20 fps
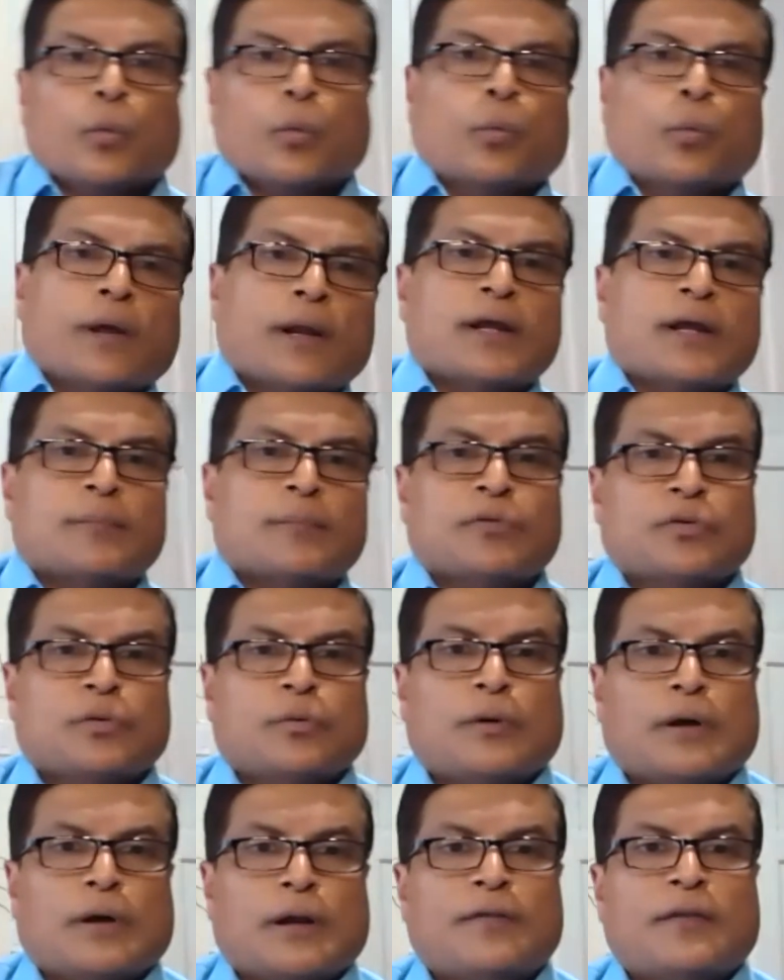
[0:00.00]
Welcome
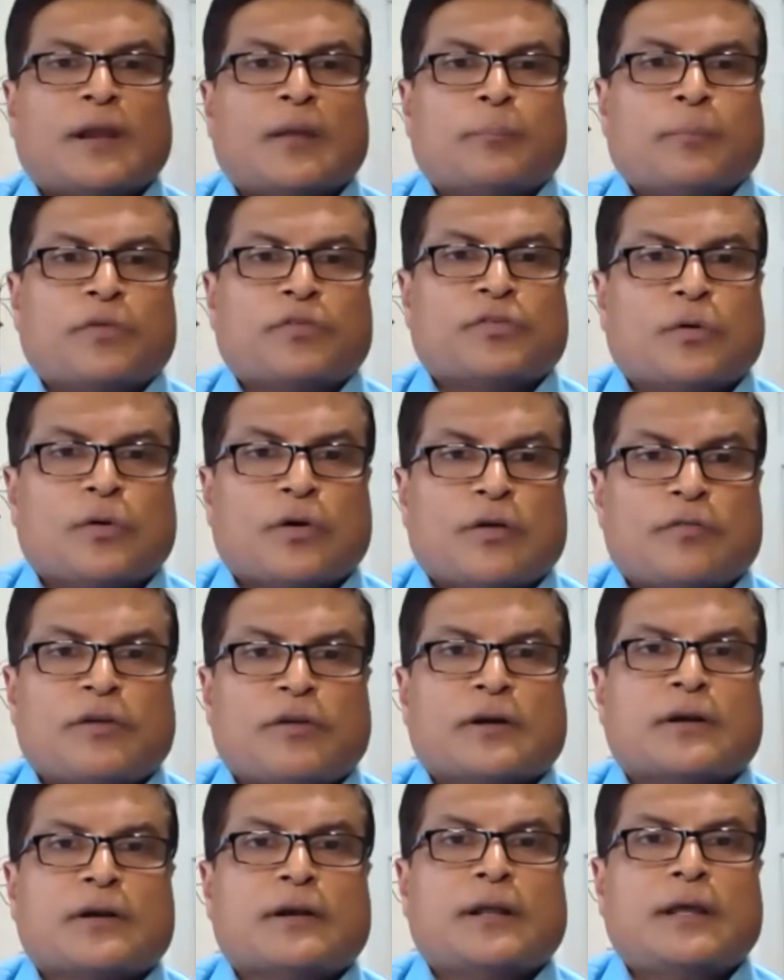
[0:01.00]
to another episode of
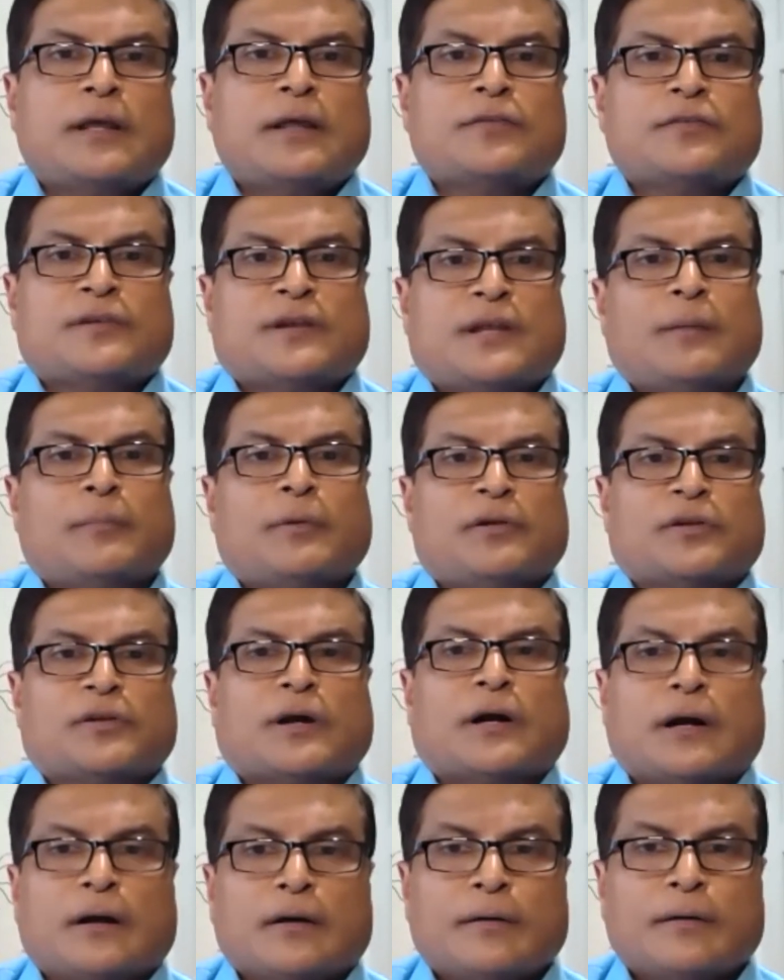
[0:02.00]
Doctor D's Table
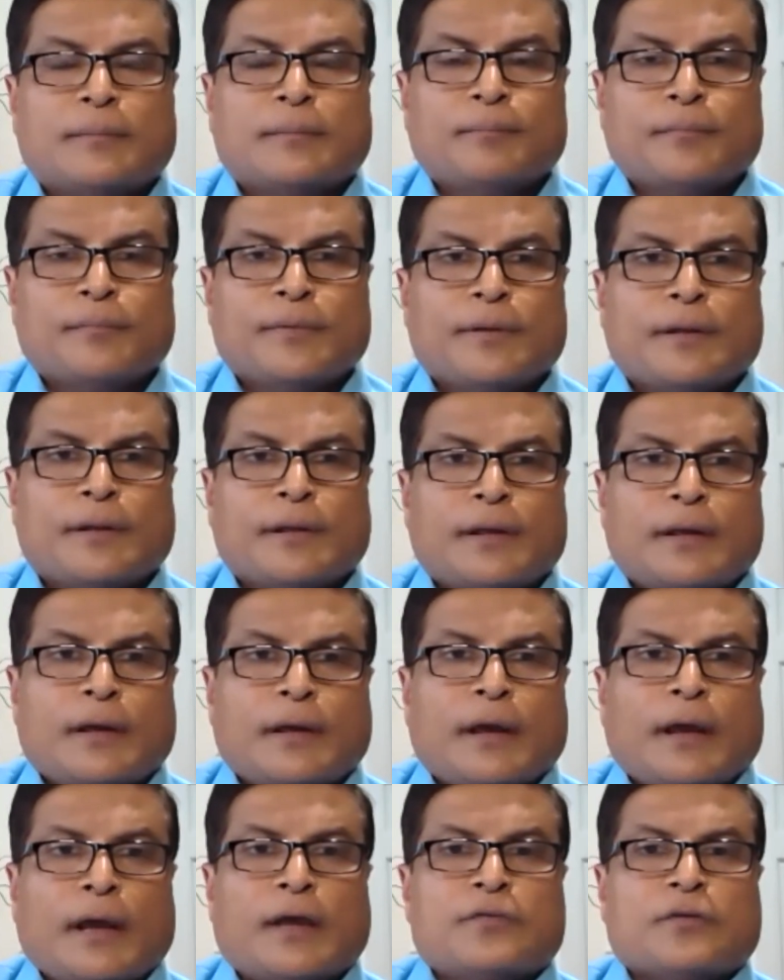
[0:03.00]
Talk.
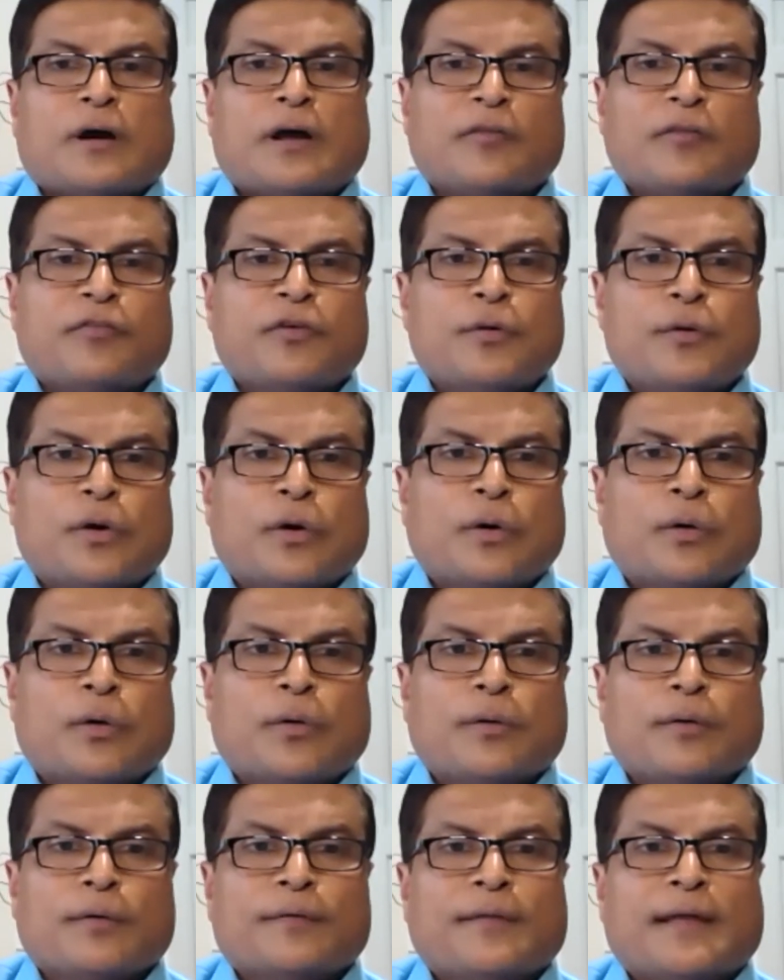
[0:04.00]
As all of you
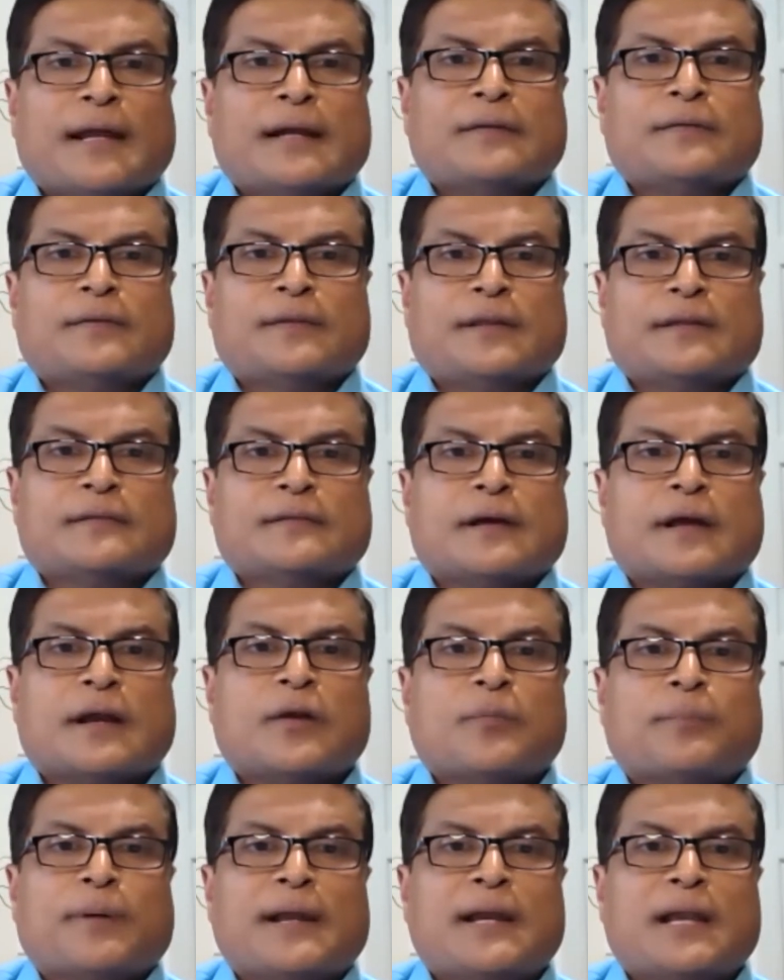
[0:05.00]
know, that this
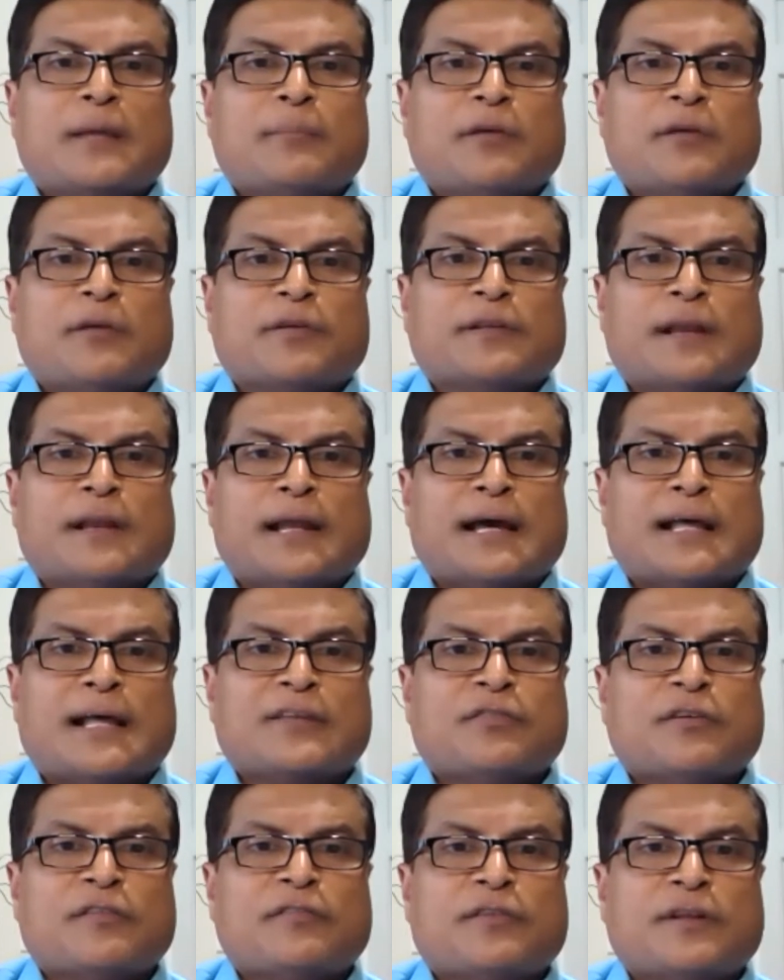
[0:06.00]
current pandemic for the
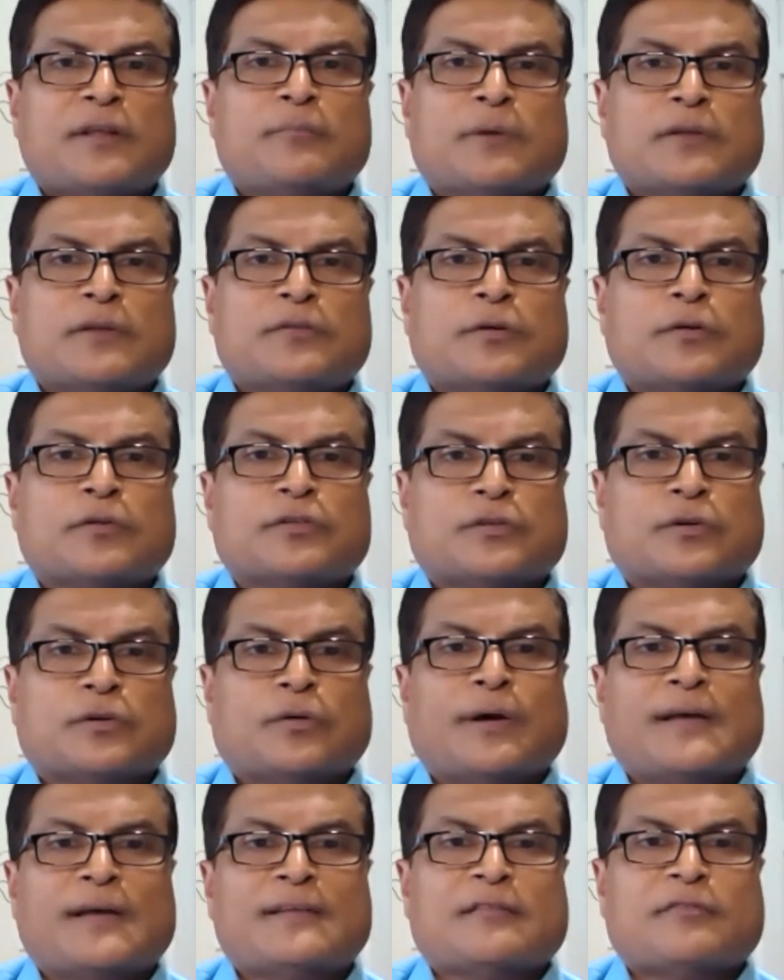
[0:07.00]
last fifteen months or
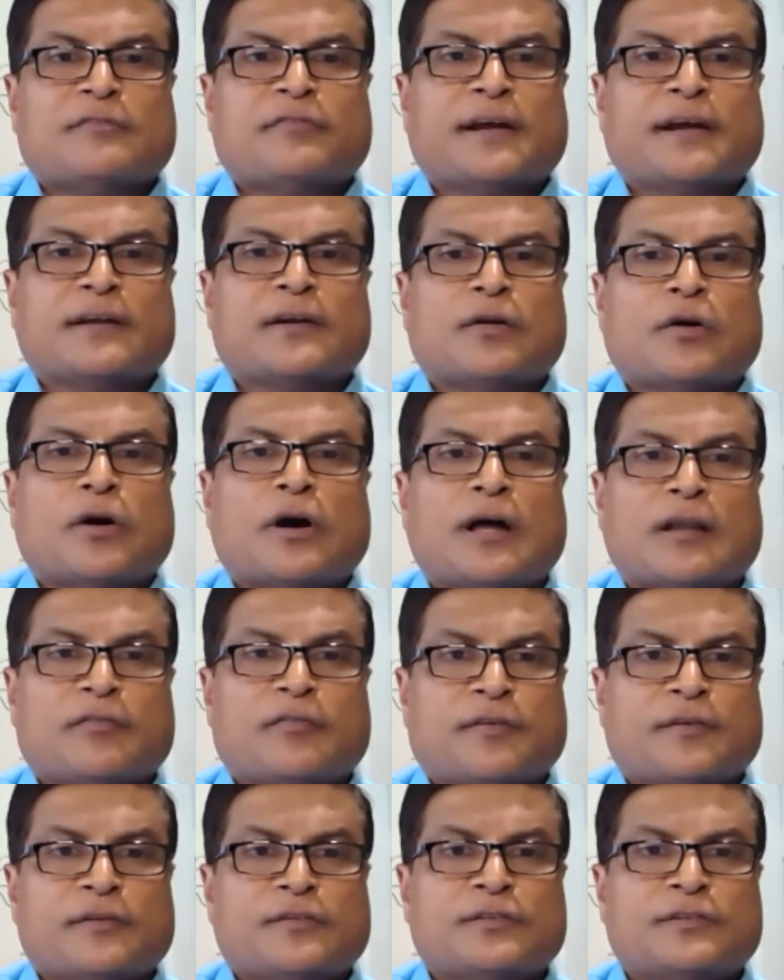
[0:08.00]
so has affected all
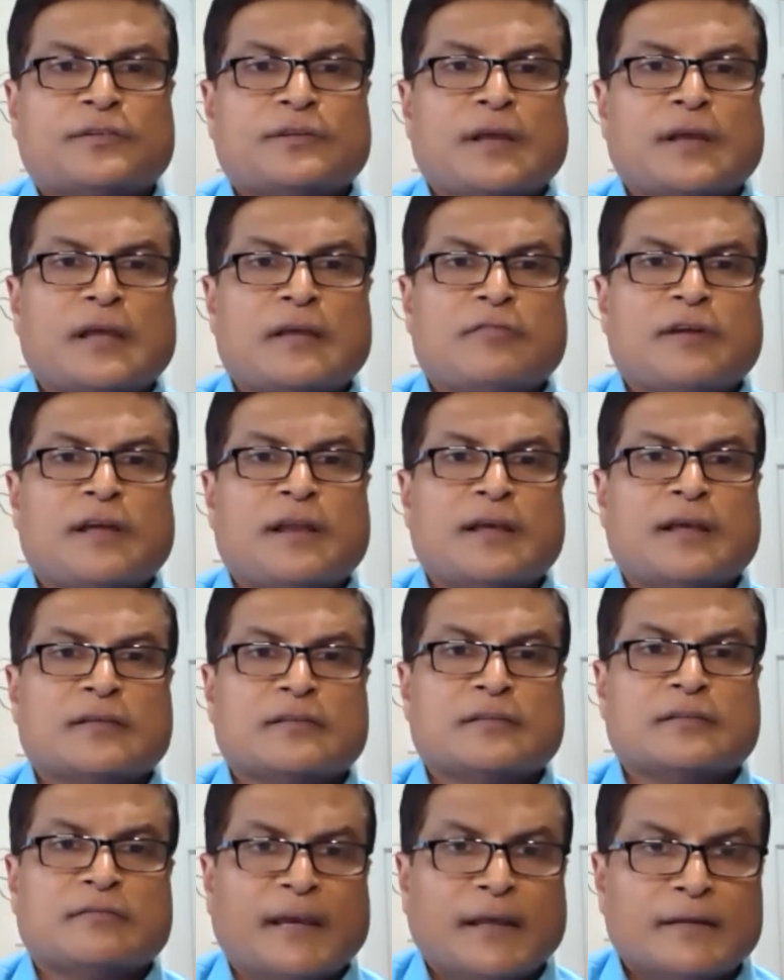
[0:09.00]
of us in
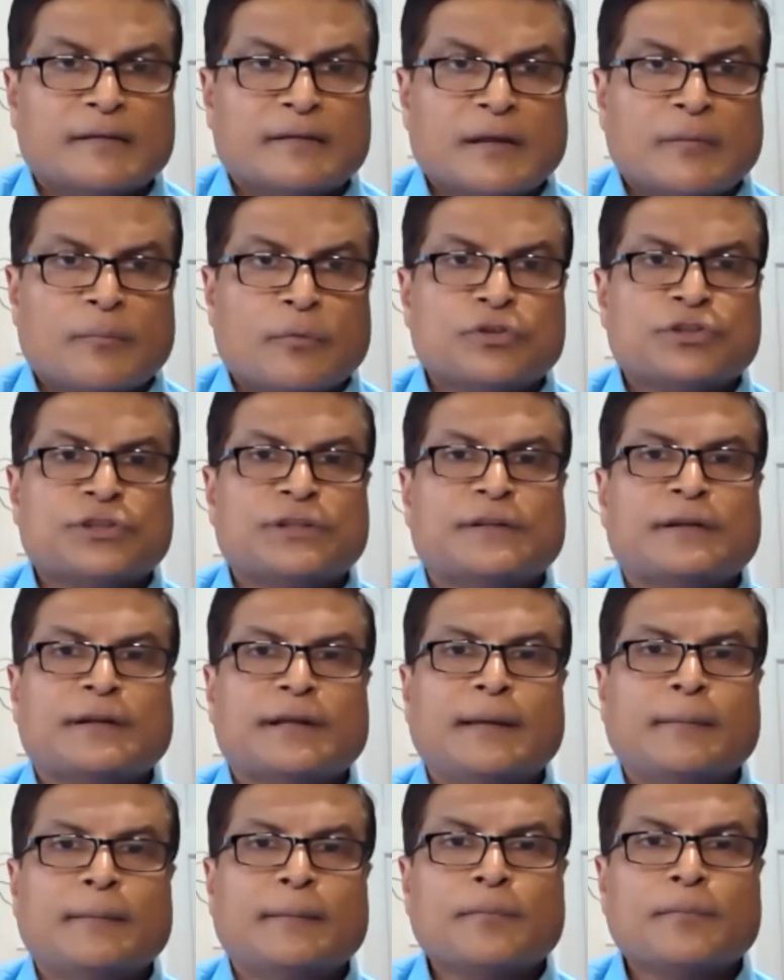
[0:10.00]
various ways,
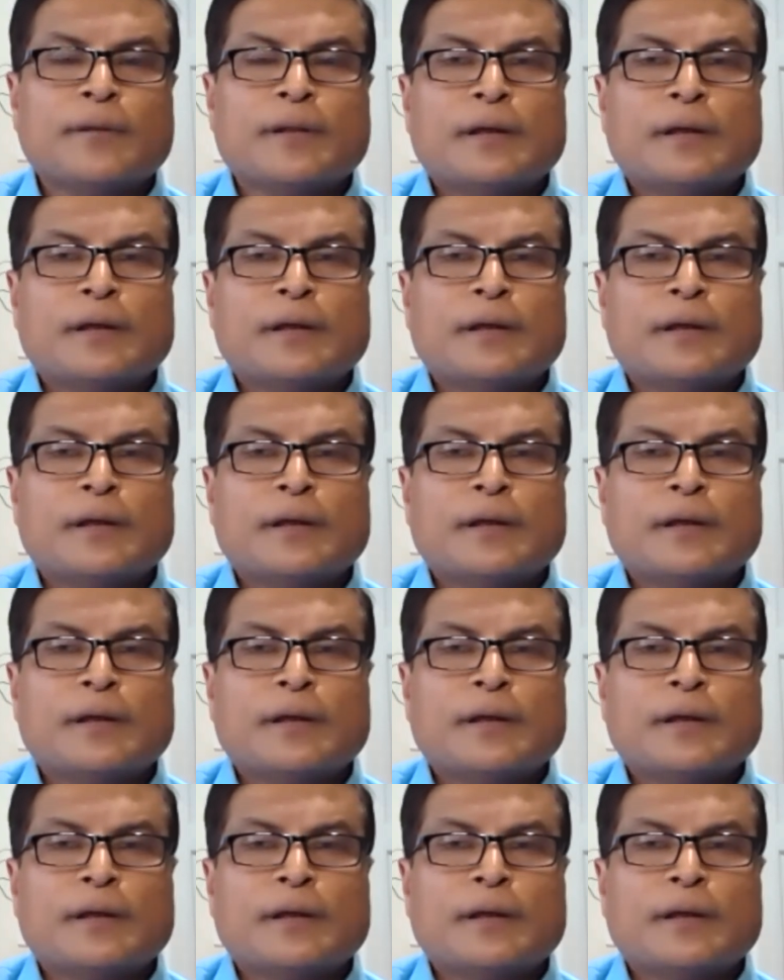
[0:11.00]
emotionally,